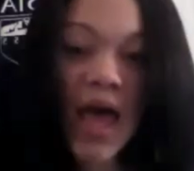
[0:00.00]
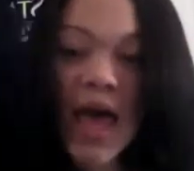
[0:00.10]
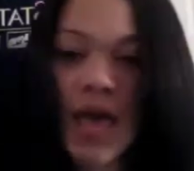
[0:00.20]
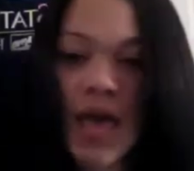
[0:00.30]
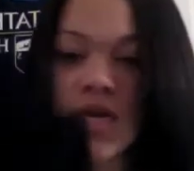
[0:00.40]

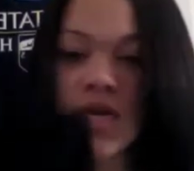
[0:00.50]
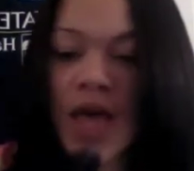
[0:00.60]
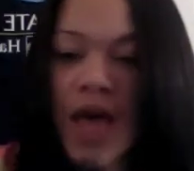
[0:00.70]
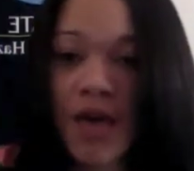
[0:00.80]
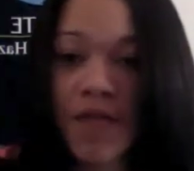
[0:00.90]
and
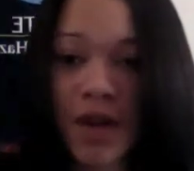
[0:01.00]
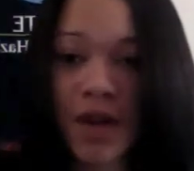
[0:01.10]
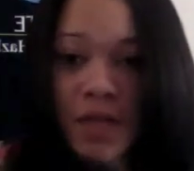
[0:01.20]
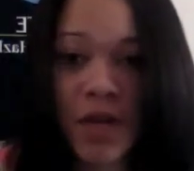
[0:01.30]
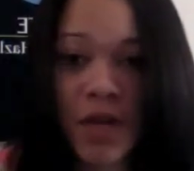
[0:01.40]
I'd
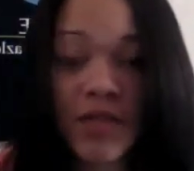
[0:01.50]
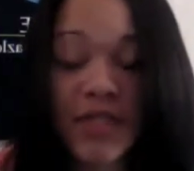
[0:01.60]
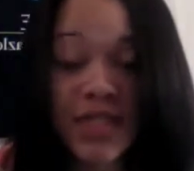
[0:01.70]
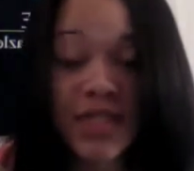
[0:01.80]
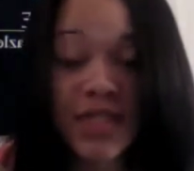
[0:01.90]
recommend
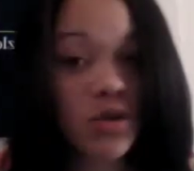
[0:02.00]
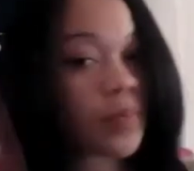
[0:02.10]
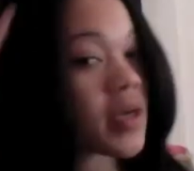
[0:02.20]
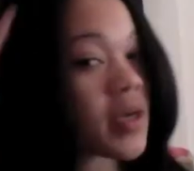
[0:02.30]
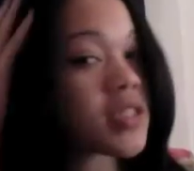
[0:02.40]
using silk
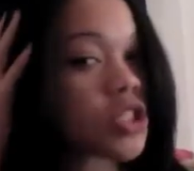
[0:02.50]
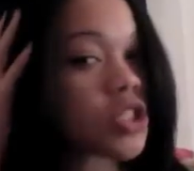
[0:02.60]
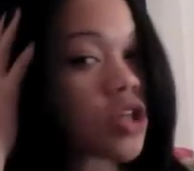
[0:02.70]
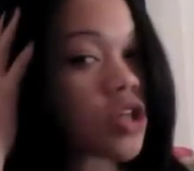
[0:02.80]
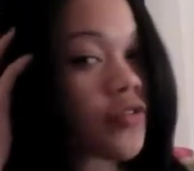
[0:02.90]
because it's
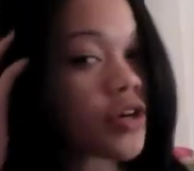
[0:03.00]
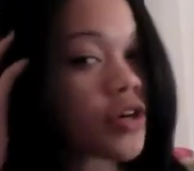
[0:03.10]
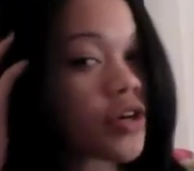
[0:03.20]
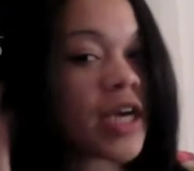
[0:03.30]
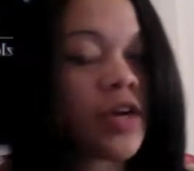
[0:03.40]
softer on your
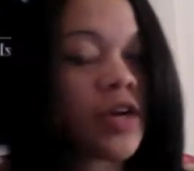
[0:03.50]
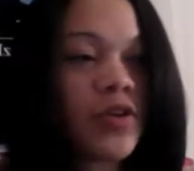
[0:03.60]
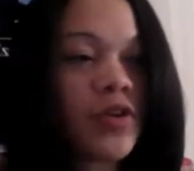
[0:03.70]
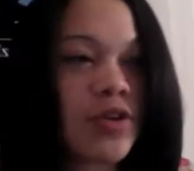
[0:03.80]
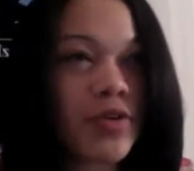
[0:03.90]
hair. If you
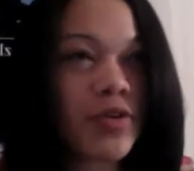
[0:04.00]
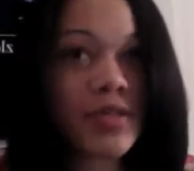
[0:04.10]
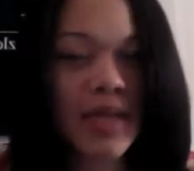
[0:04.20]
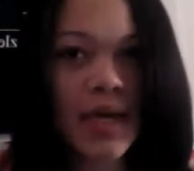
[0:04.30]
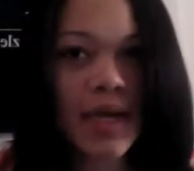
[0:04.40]
use
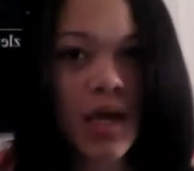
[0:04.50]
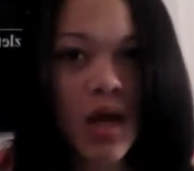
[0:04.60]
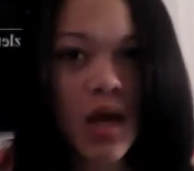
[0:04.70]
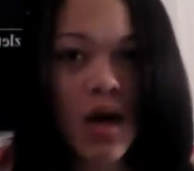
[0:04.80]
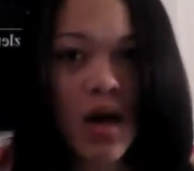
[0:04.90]
like
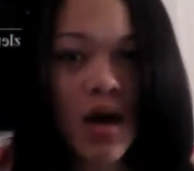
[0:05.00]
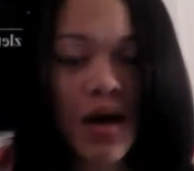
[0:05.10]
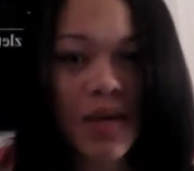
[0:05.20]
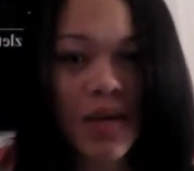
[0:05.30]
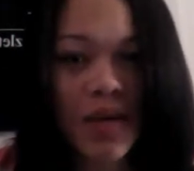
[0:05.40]

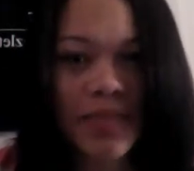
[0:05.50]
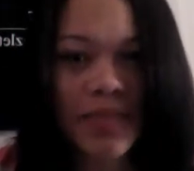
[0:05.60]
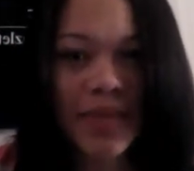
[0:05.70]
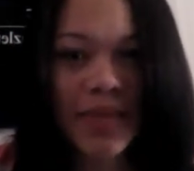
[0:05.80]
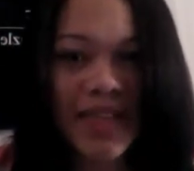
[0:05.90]
a
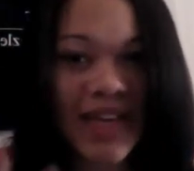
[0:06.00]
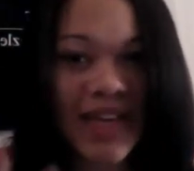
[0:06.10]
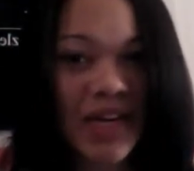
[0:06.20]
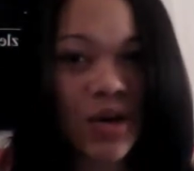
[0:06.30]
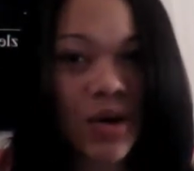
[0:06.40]

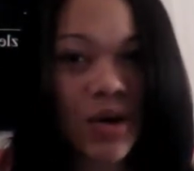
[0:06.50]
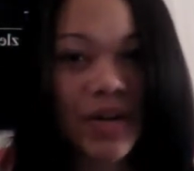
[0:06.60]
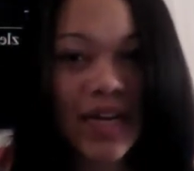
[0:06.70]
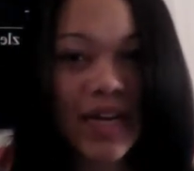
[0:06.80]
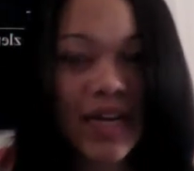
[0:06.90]
bandana or
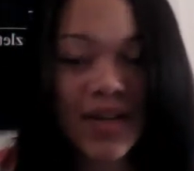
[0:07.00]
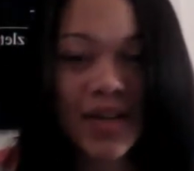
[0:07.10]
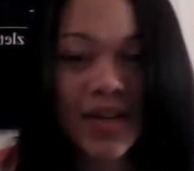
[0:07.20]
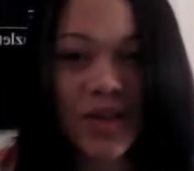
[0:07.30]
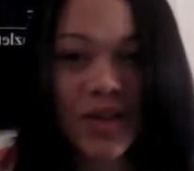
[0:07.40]
like any
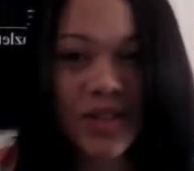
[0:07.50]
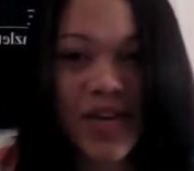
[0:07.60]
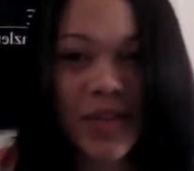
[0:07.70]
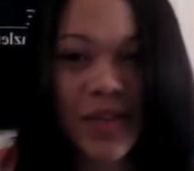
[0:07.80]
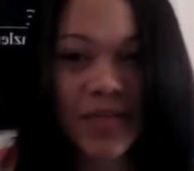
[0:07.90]
other
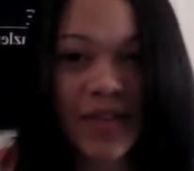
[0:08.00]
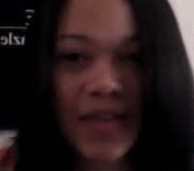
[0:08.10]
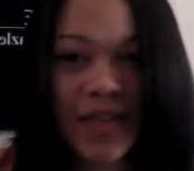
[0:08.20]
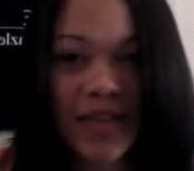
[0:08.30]
type of thing